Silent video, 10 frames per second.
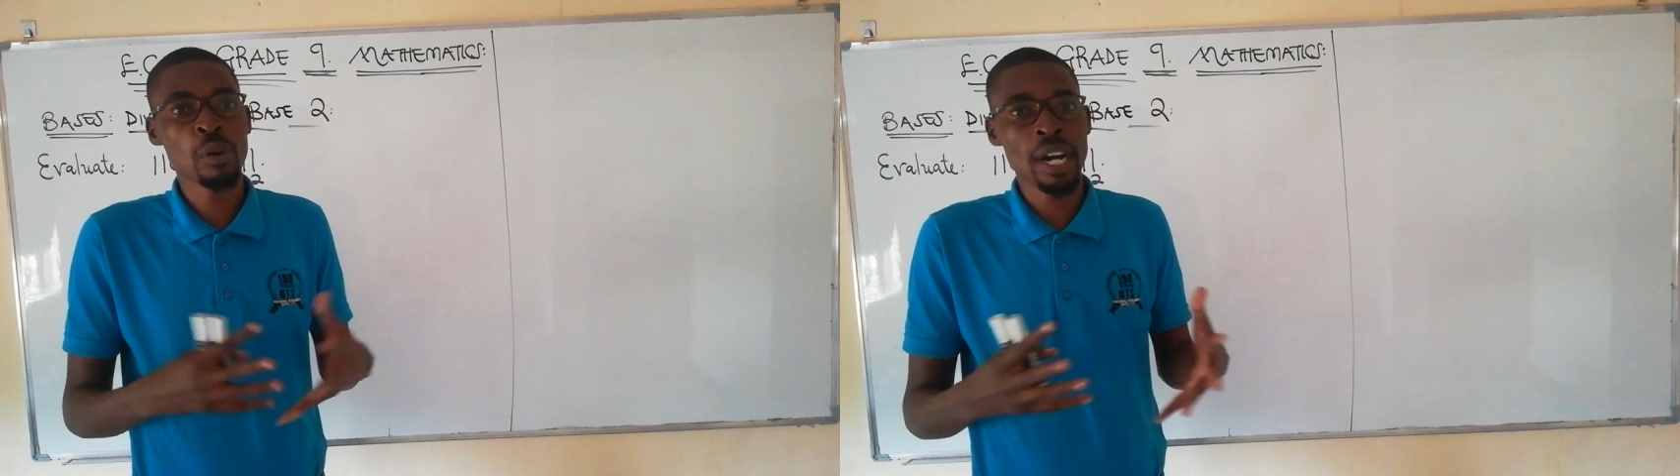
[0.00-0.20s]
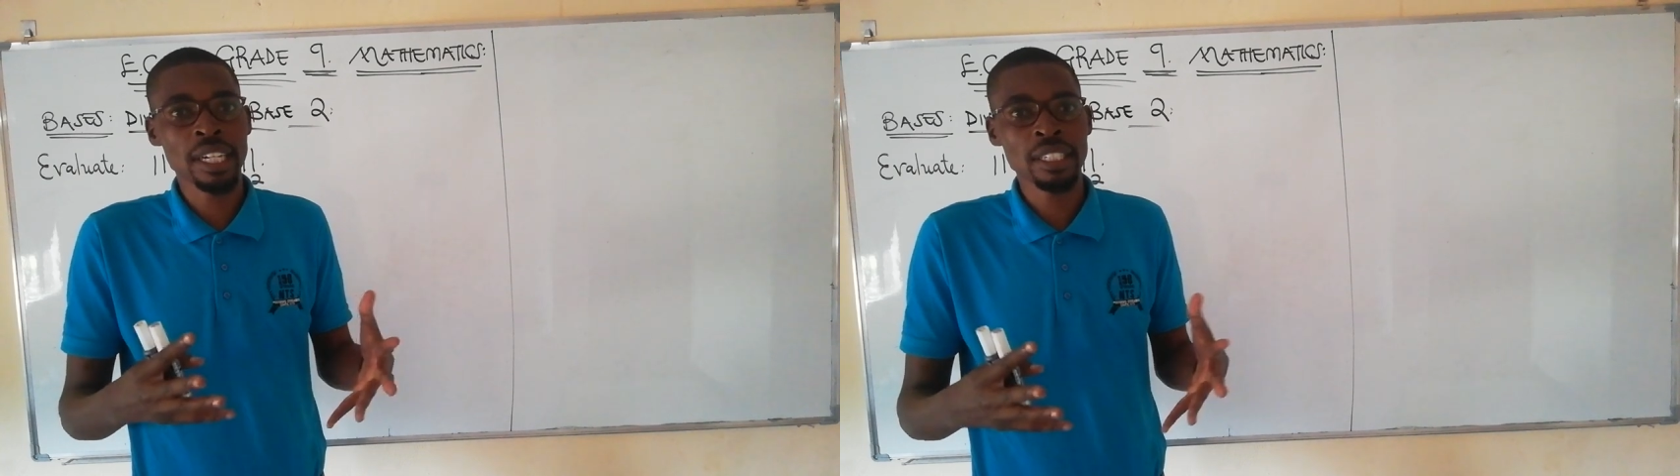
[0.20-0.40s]
a
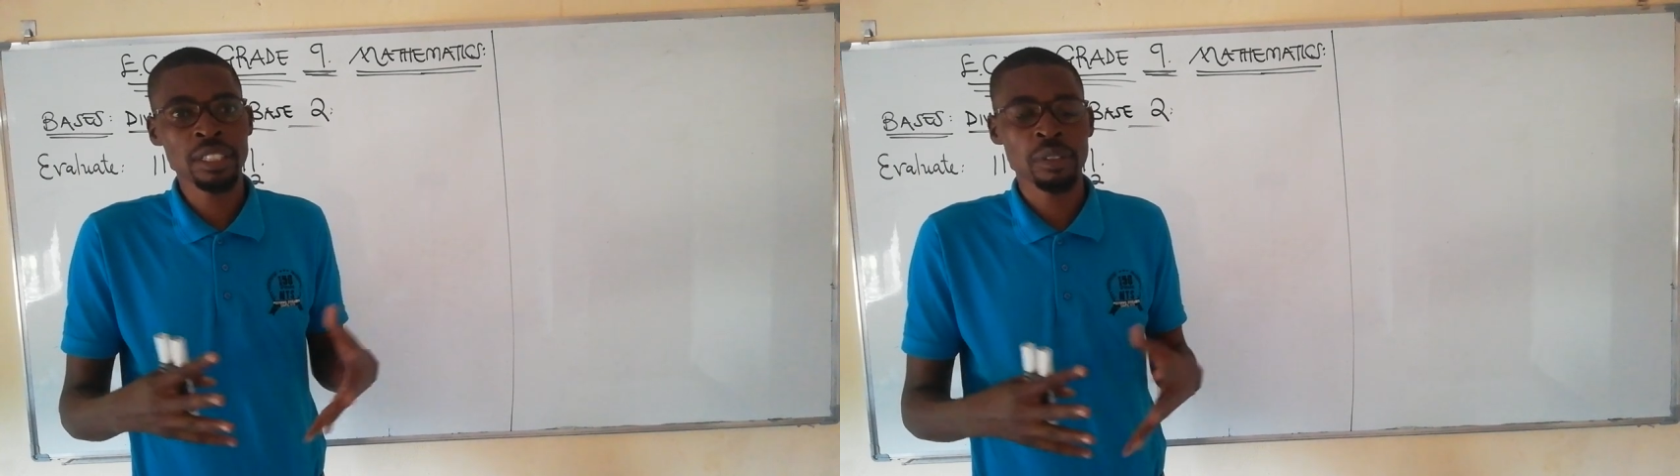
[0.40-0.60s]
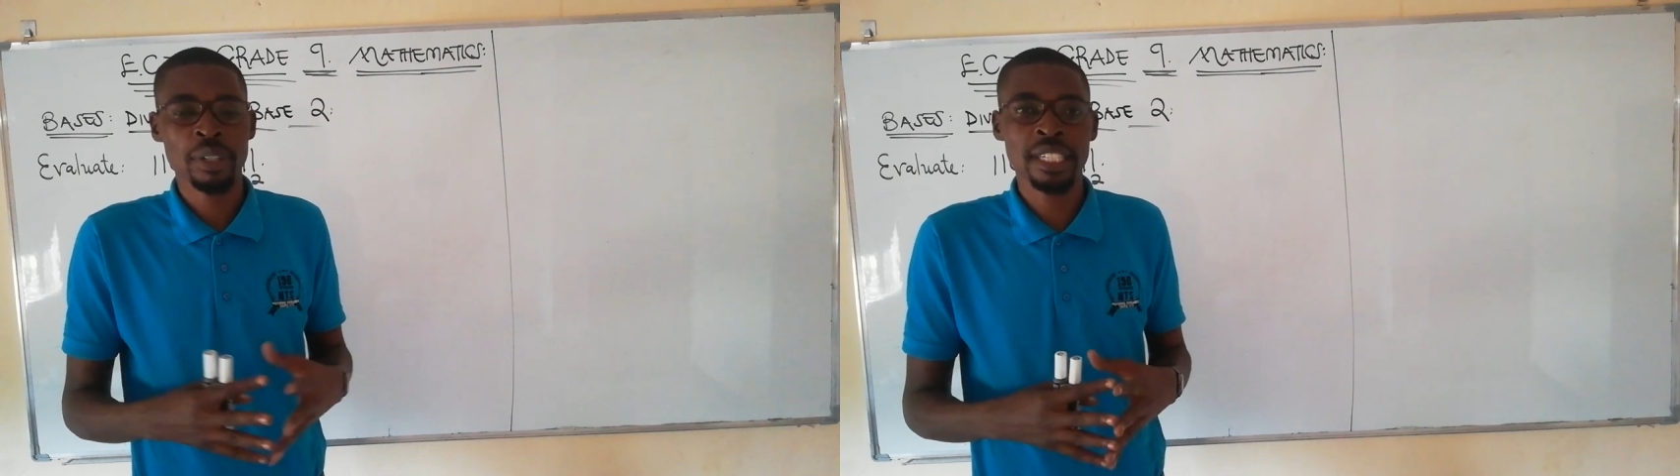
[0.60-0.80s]

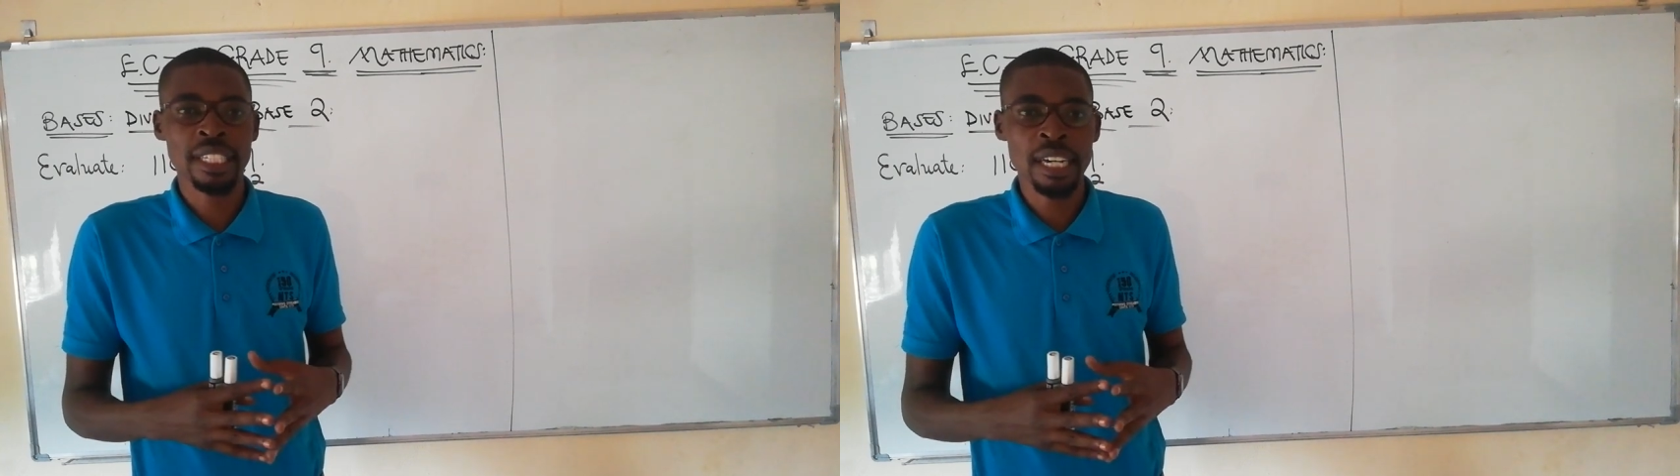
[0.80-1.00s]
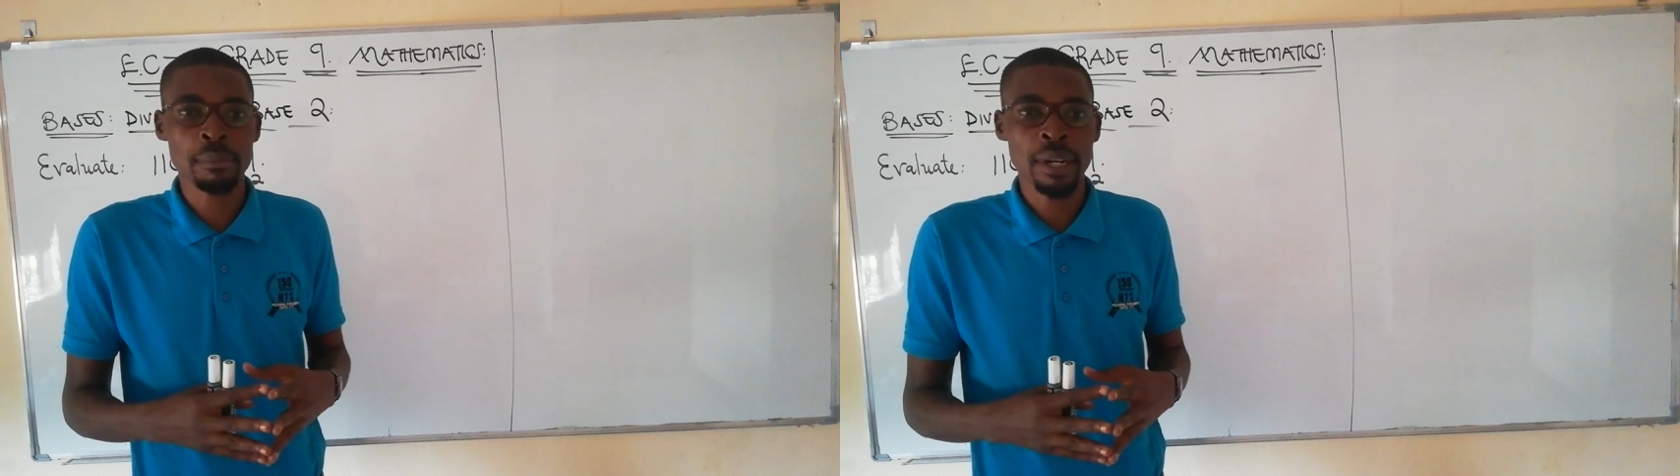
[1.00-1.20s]
1 when
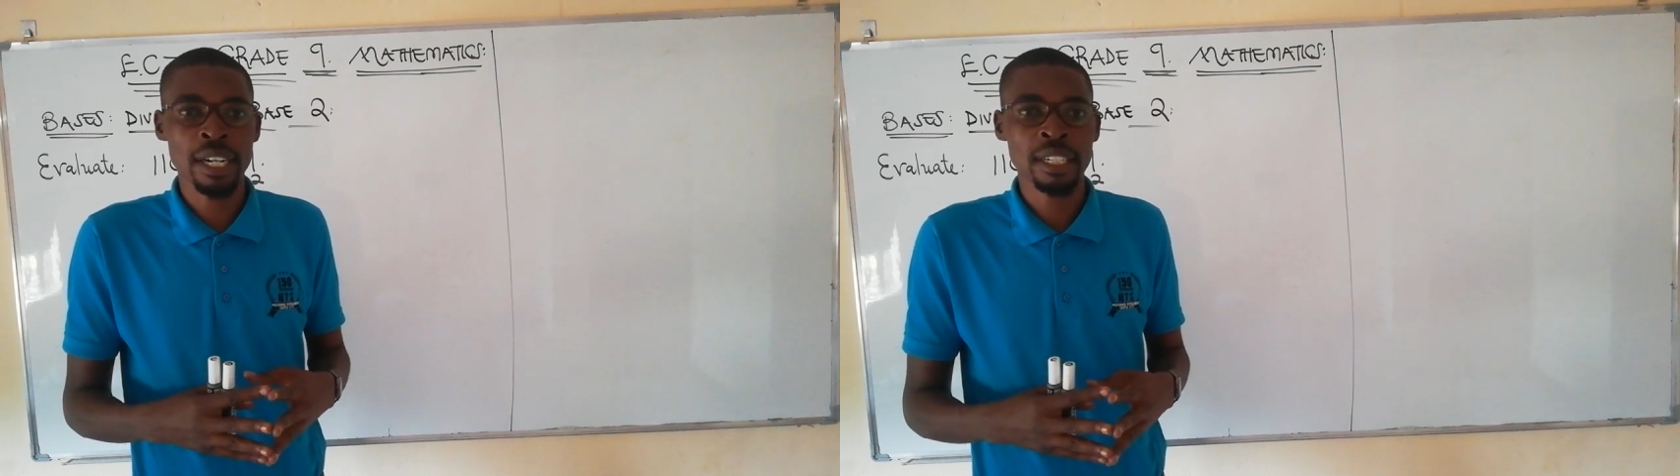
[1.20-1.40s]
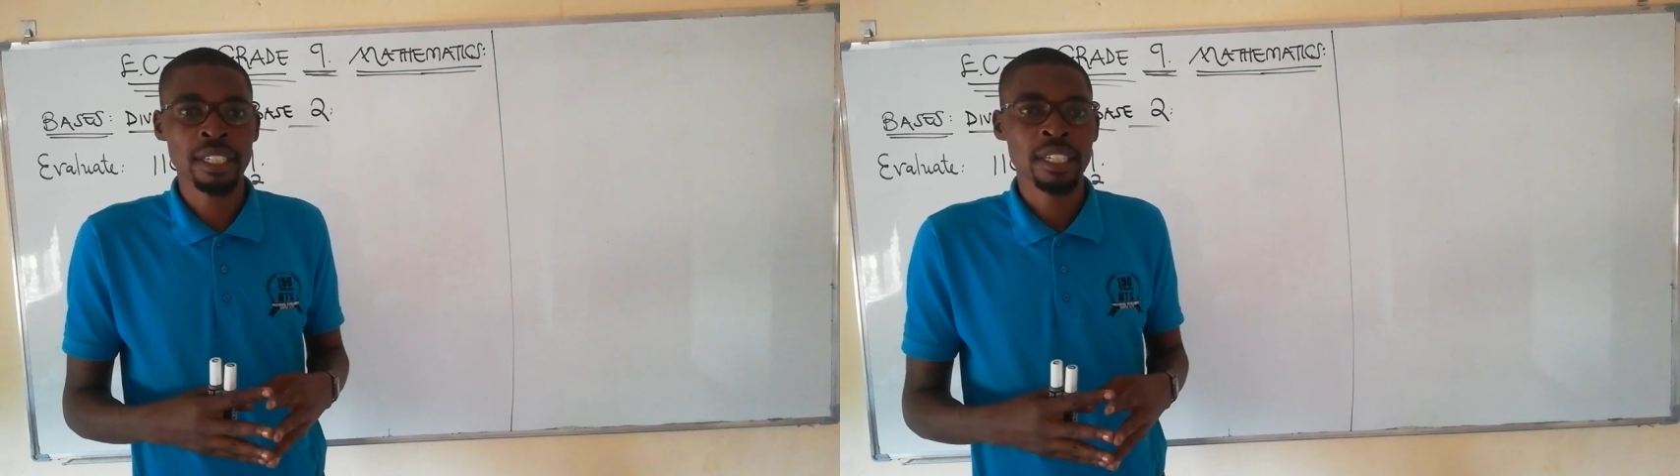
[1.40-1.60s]
a
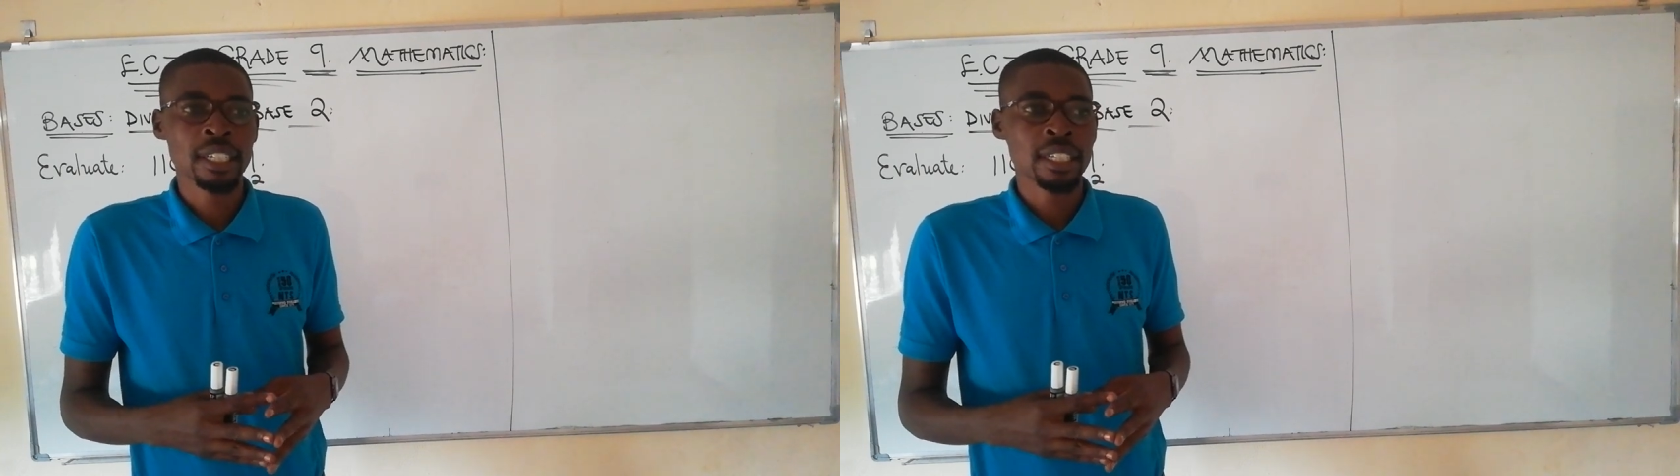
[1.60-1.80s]
number